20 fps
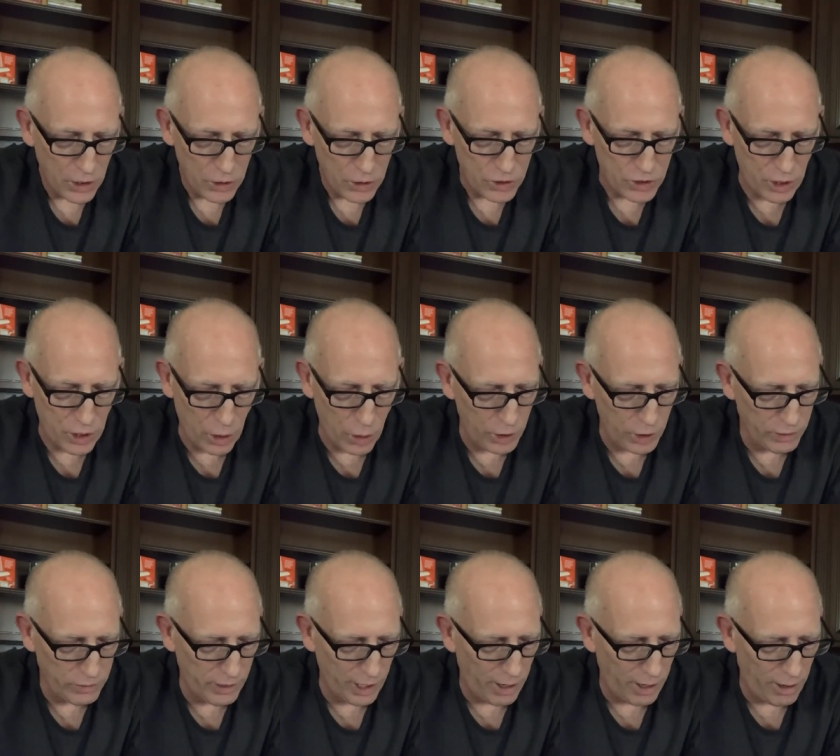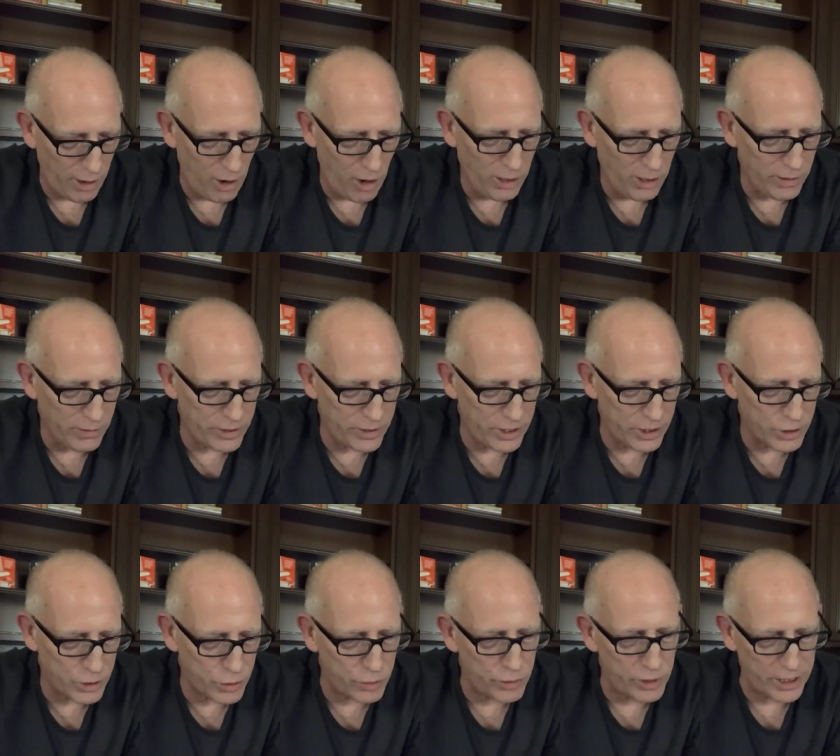So you've got all of
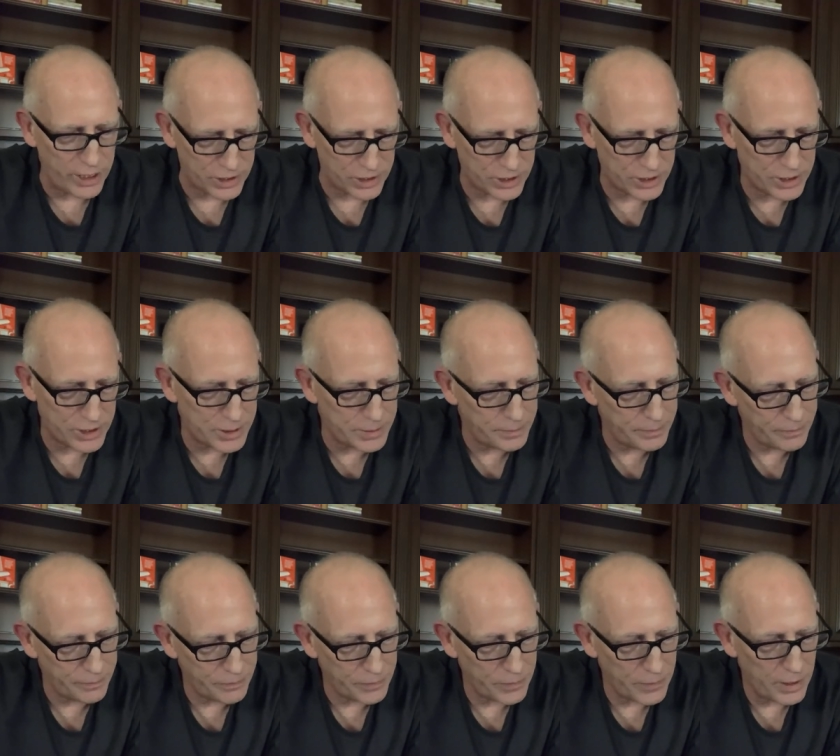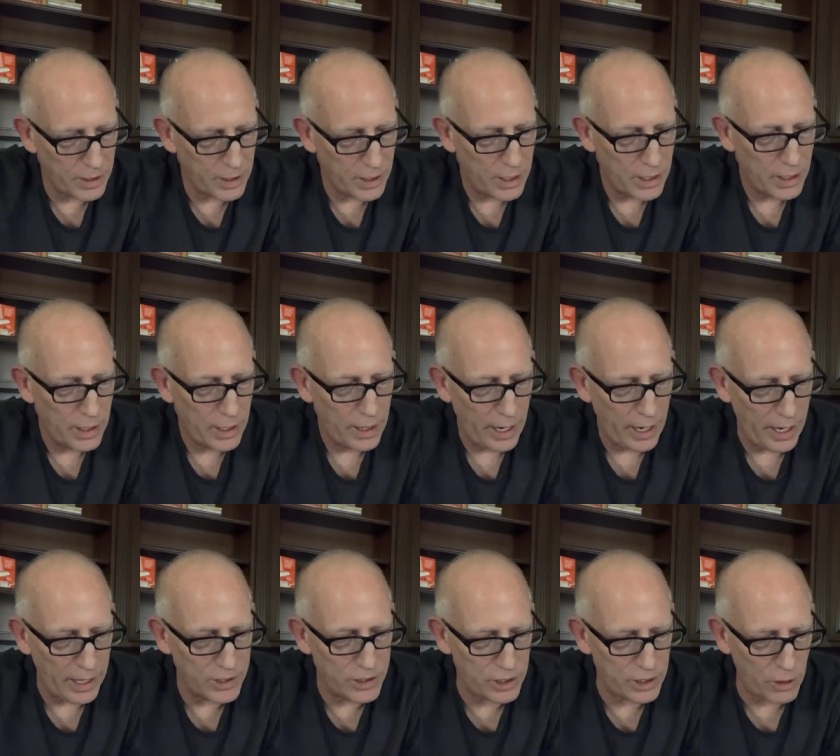these risks.
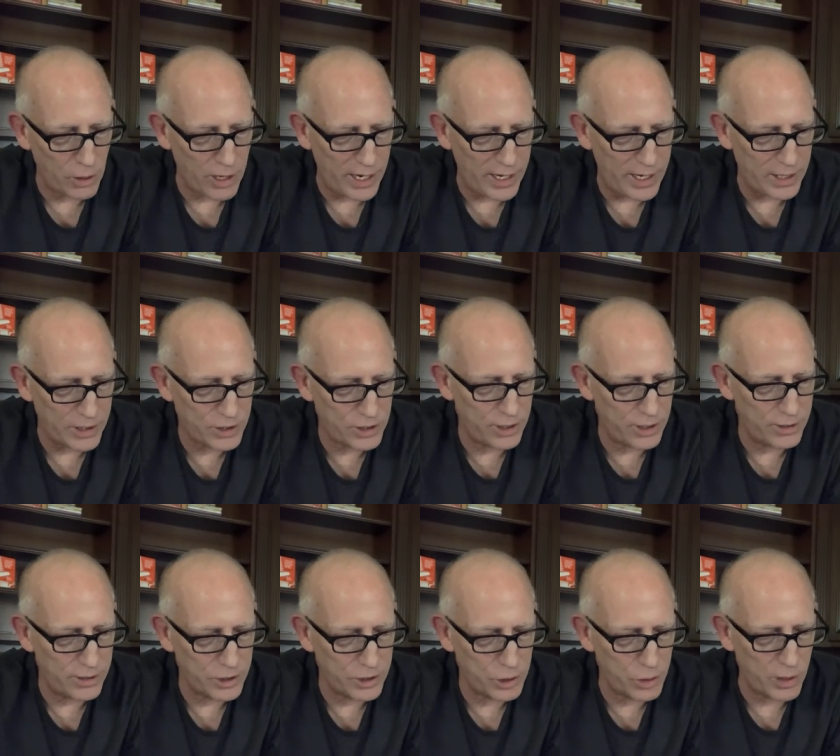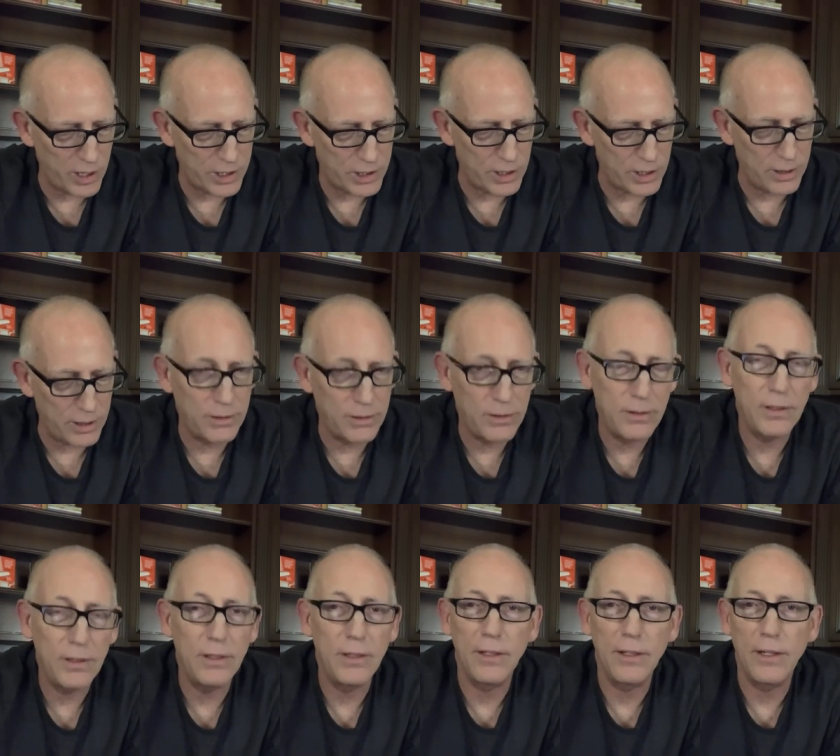And so I ask you this question.
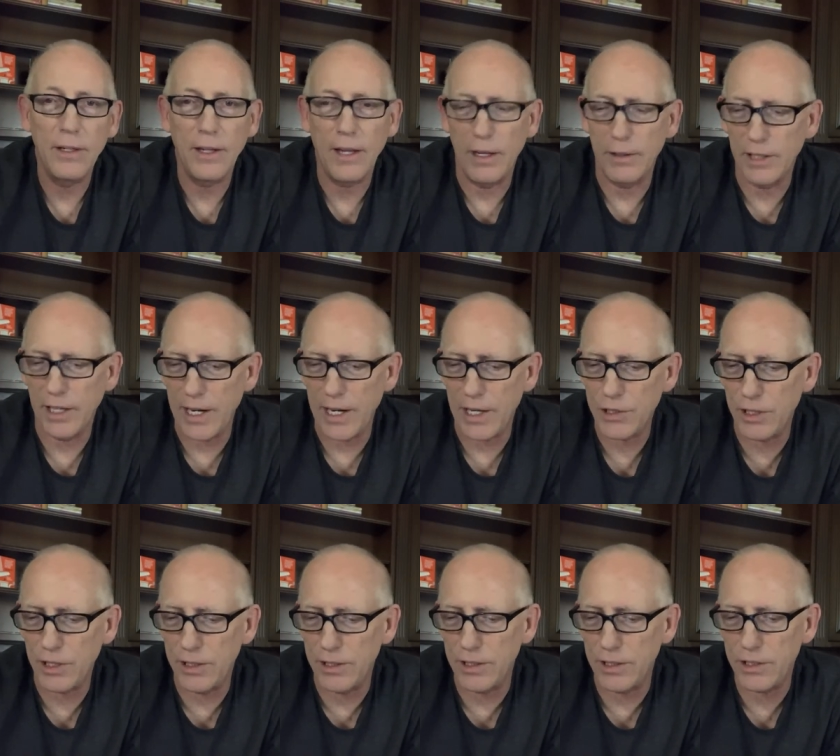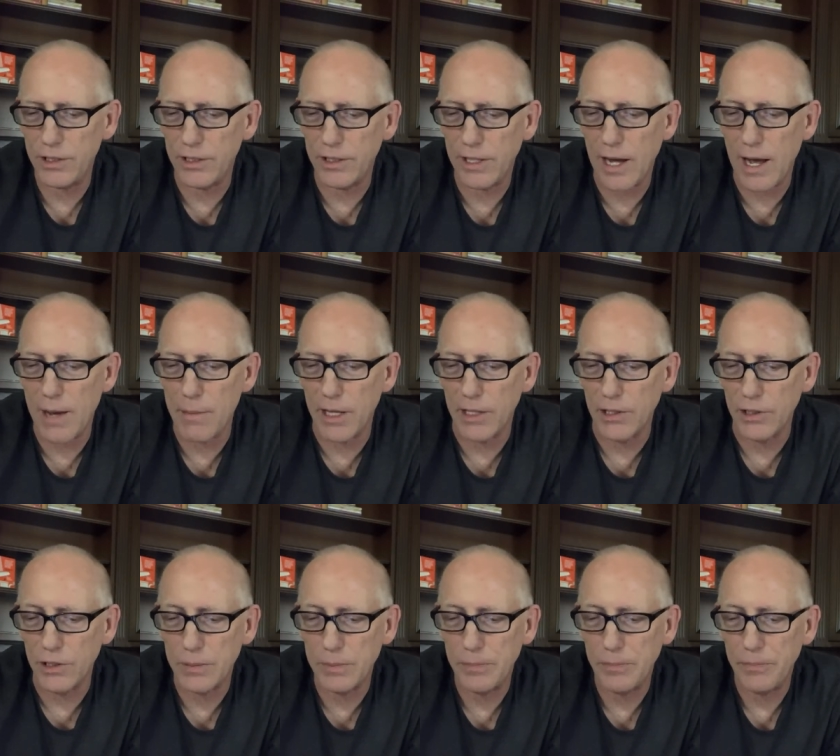I'm going to ask you this in the
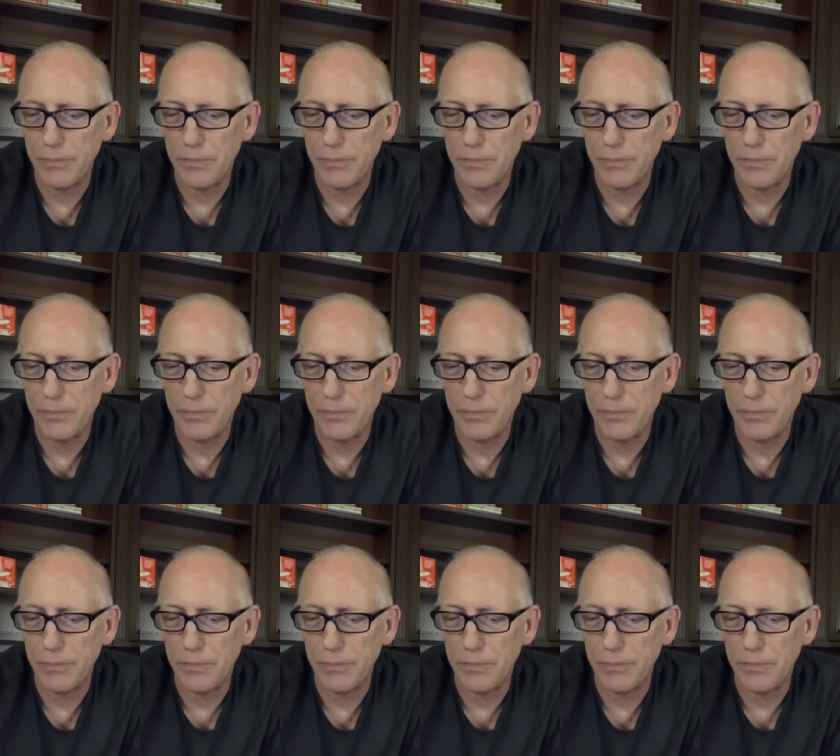comments.